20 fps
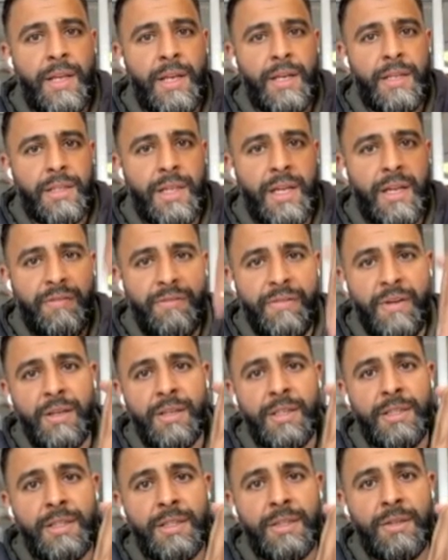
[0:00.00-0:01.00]
And then it's like,
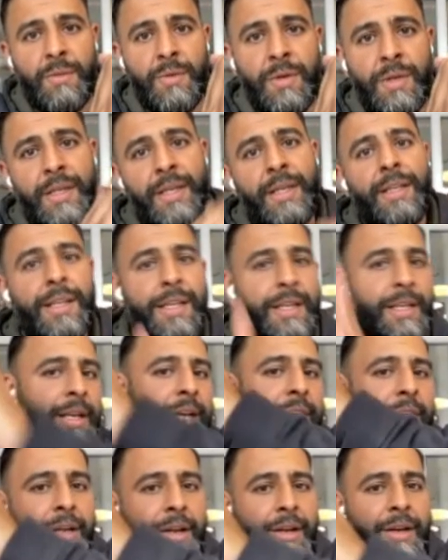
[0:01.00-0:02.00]
fuck, this is not working. And then
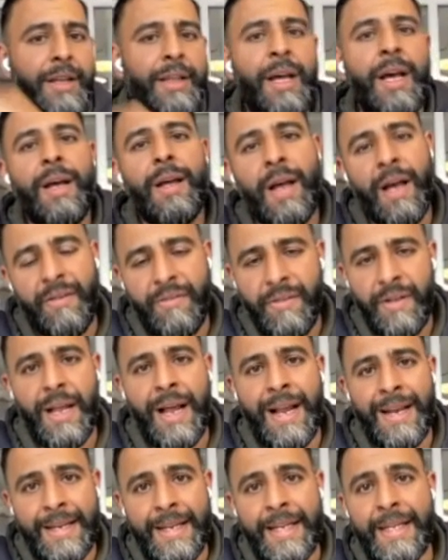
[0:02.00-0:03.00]
you're going like that. I think
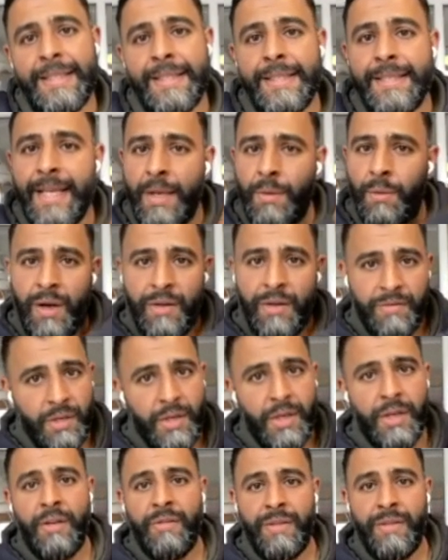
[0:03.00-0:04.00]
I need to take what I've
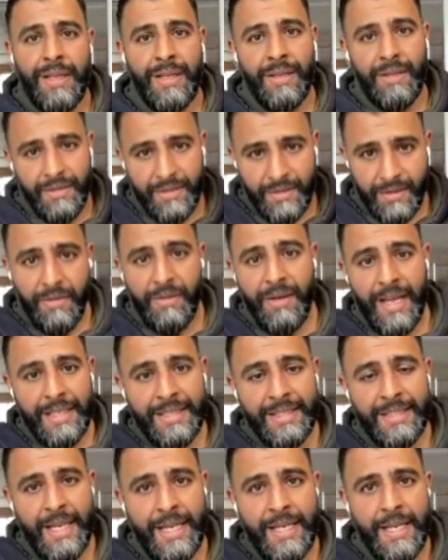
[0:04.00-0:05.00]
learned of the
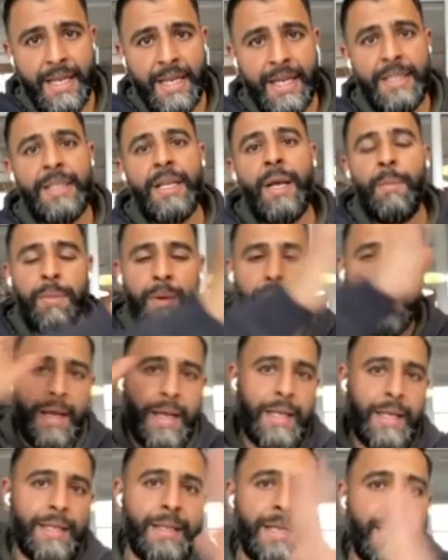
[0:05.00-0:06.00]
last 10 years,
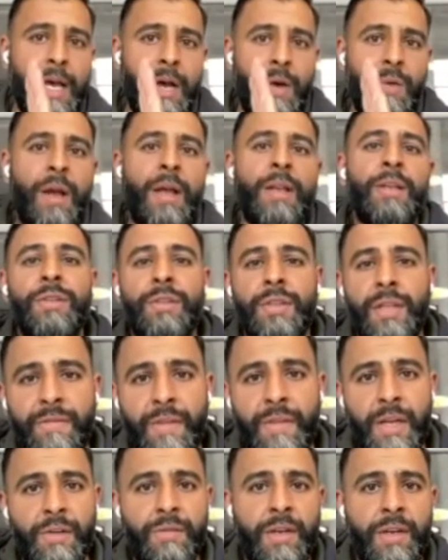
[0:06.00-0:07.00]
apply it now, and just
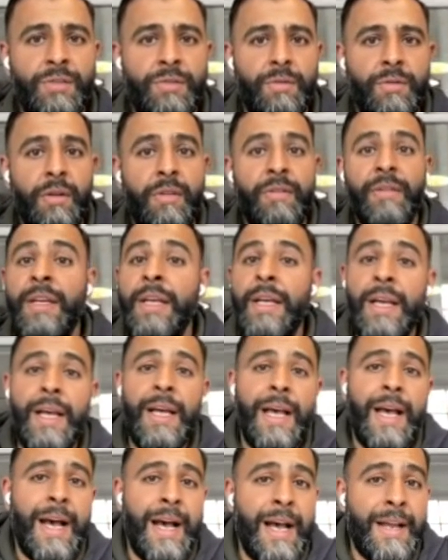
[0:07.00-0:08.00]
have that gradual growth.
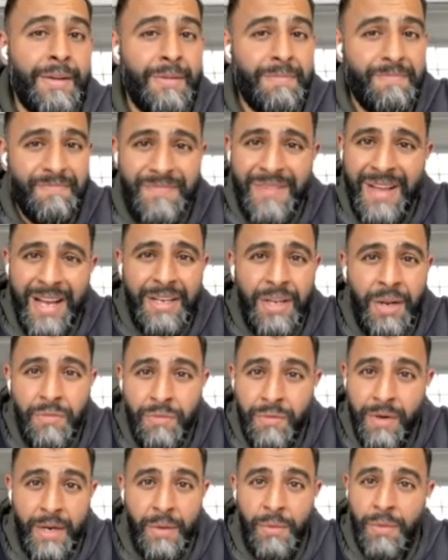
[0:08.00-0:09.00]
And I
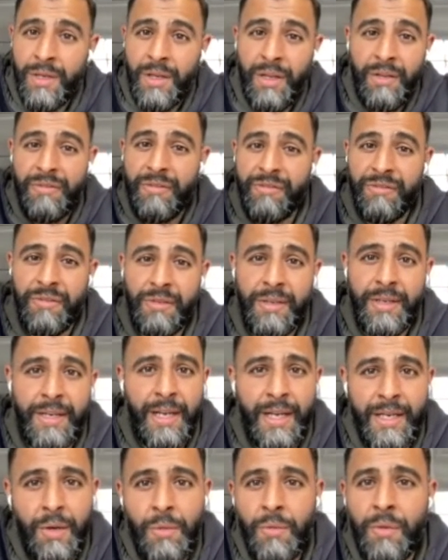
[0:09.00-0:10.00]
don't really want to go for funding.
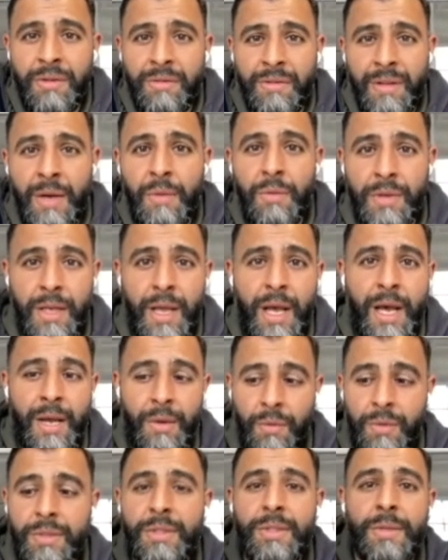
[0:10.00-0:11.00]
I want
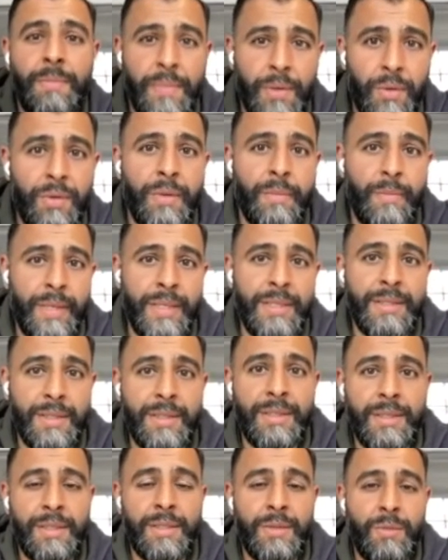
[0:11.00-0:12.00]
to build a
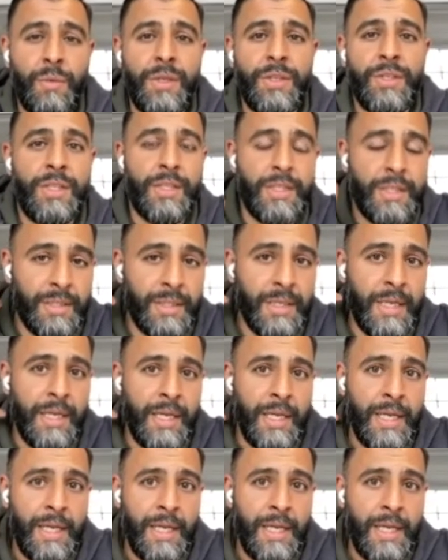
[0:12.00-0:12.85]
business which is